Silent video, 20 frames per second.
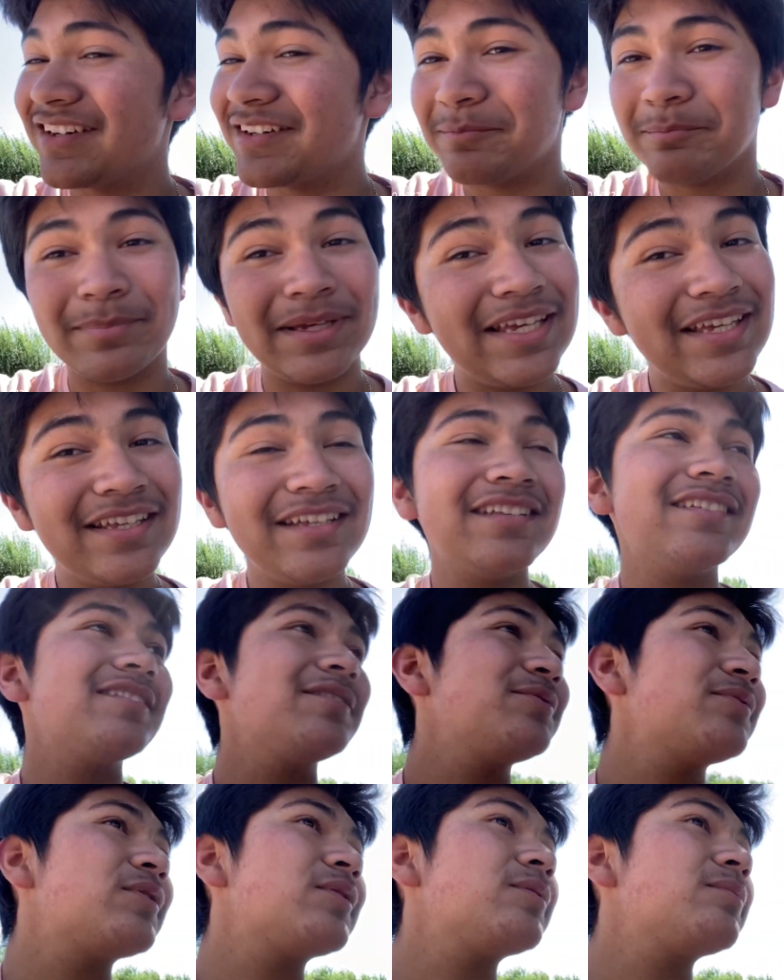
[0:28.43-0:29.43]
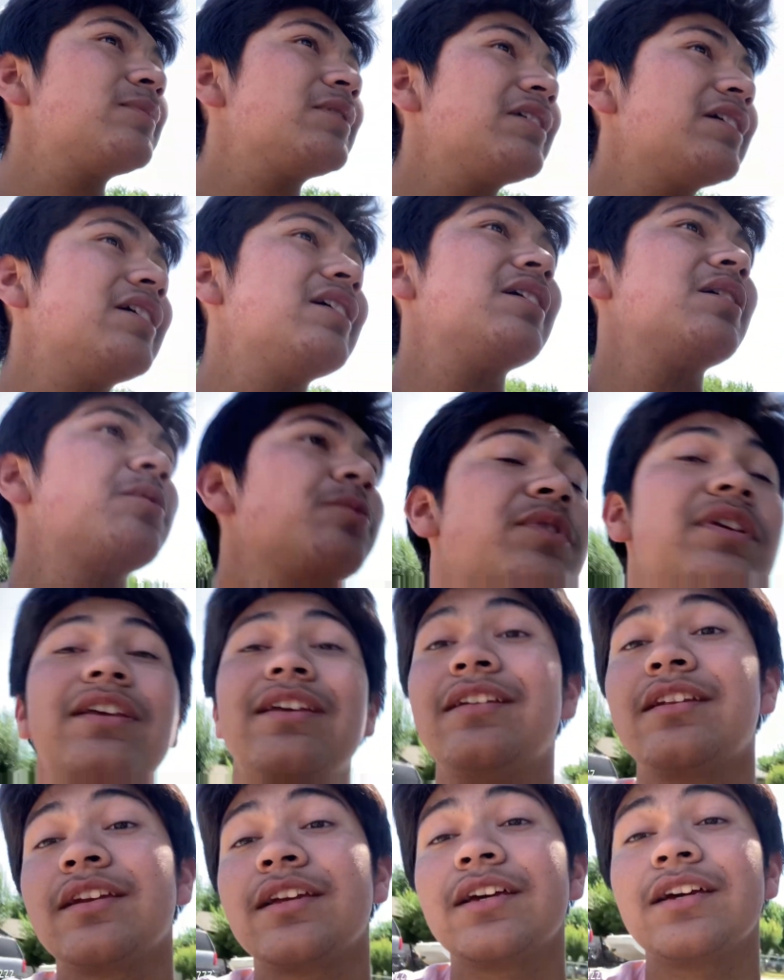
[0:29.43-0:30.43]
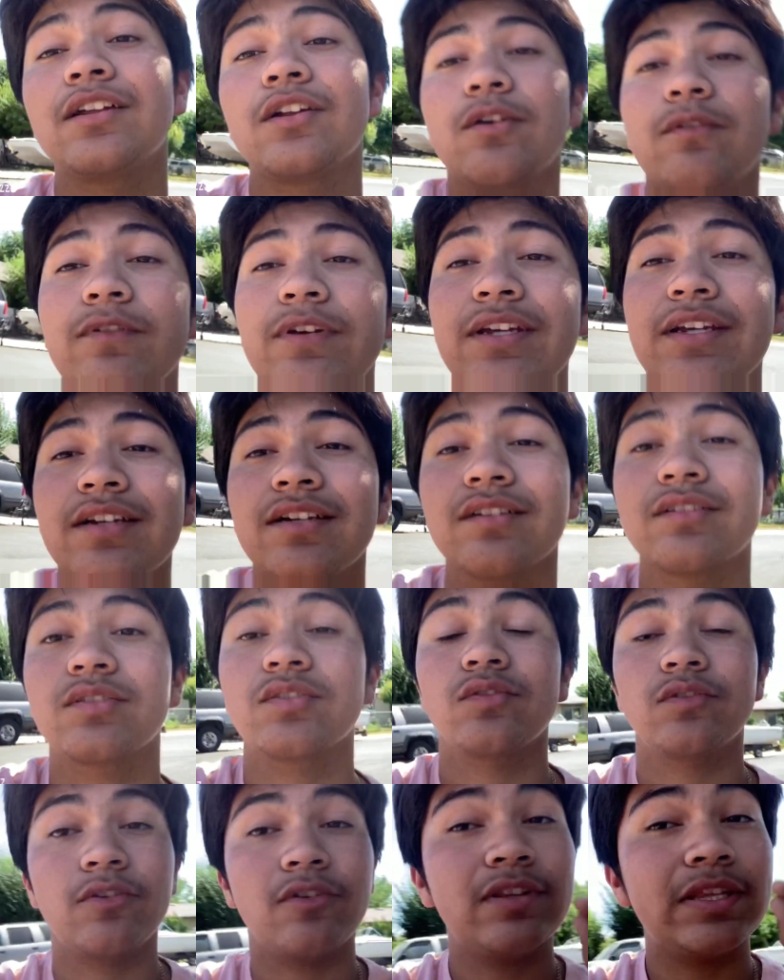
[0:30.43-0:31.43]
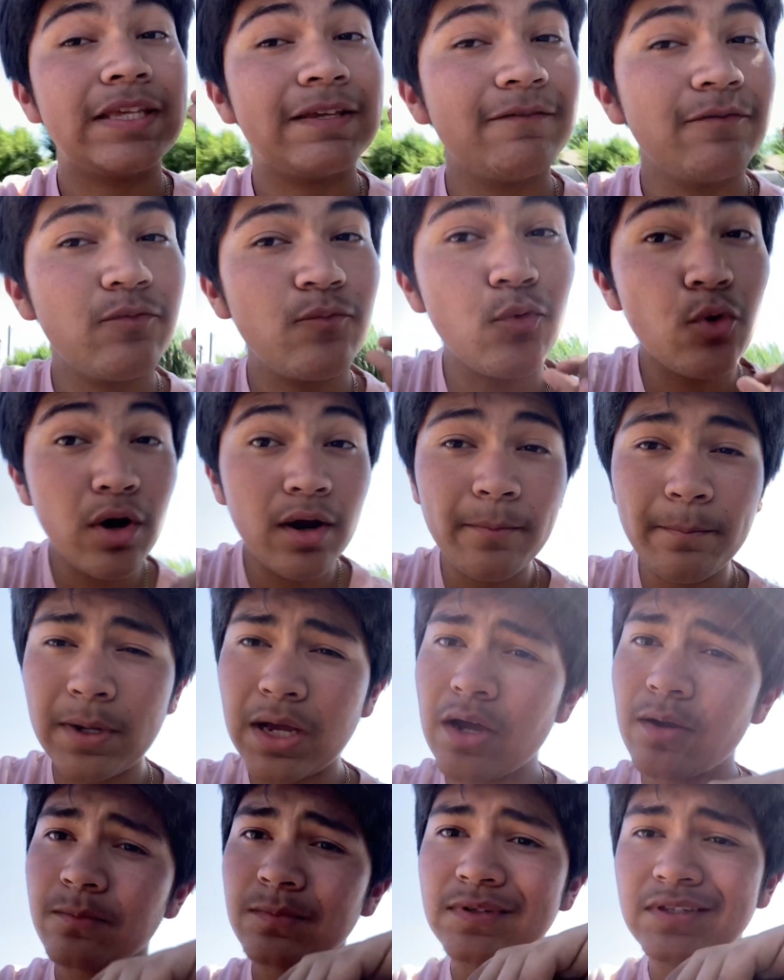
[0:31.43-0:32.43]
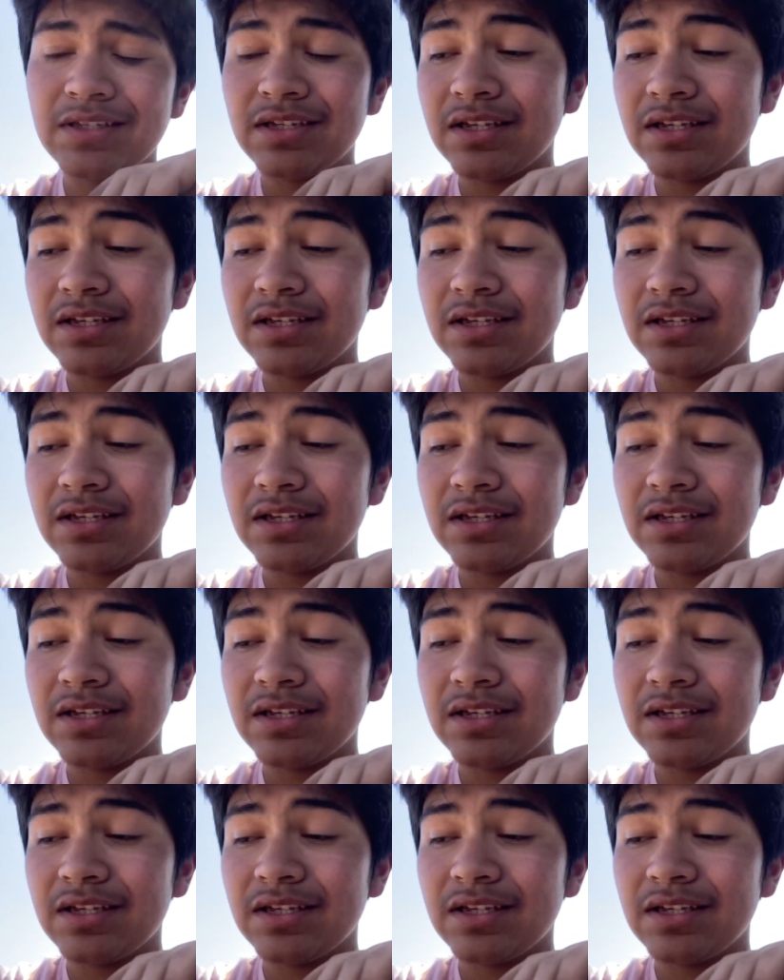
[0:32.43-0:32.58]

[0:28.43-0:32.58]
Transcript: beans, you feel me? We eating good over here, so don't even worry about me.